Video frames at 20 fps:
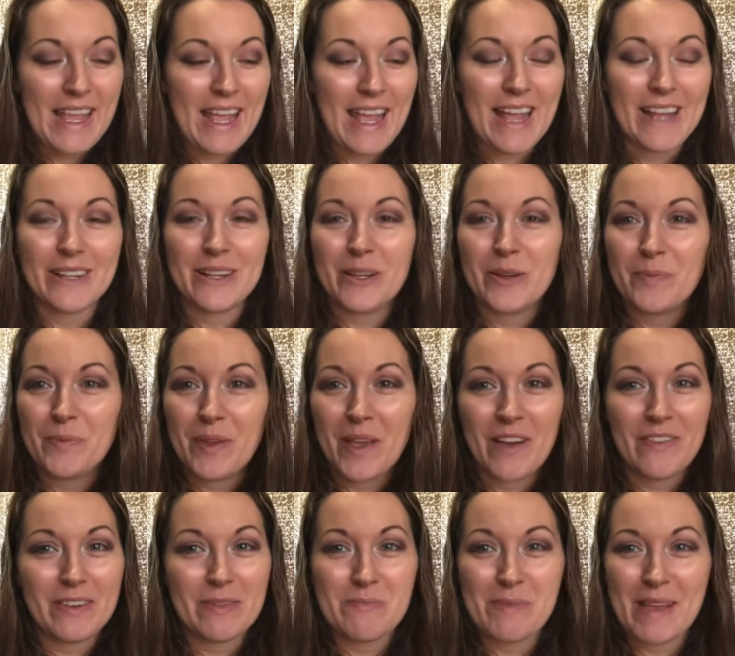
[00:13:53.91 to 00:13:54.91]
And I hope you have
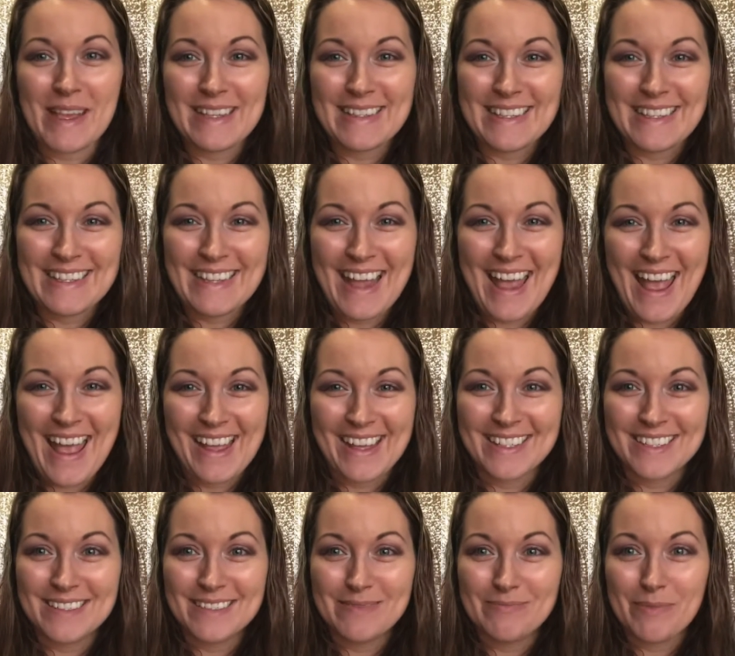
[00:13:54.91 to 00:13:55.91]
an amazing day.
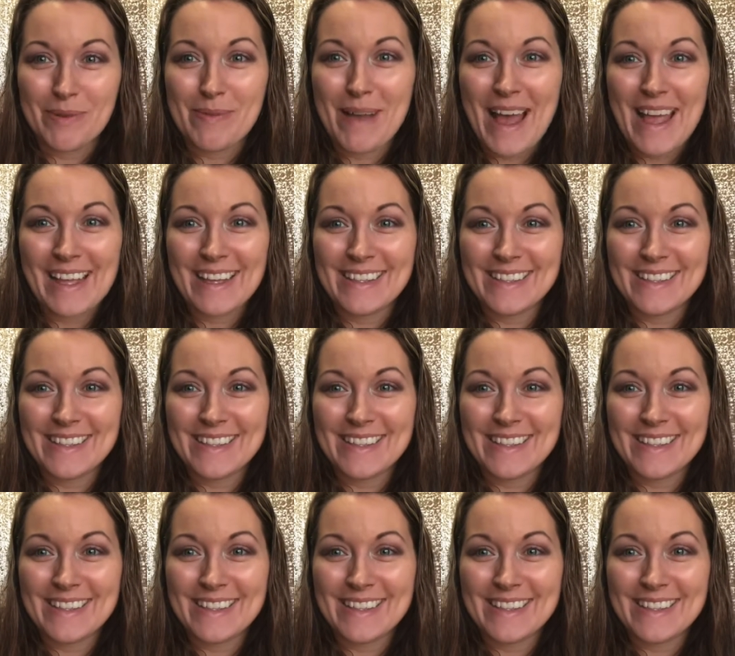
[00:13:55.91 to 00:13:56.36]
Bye-bye.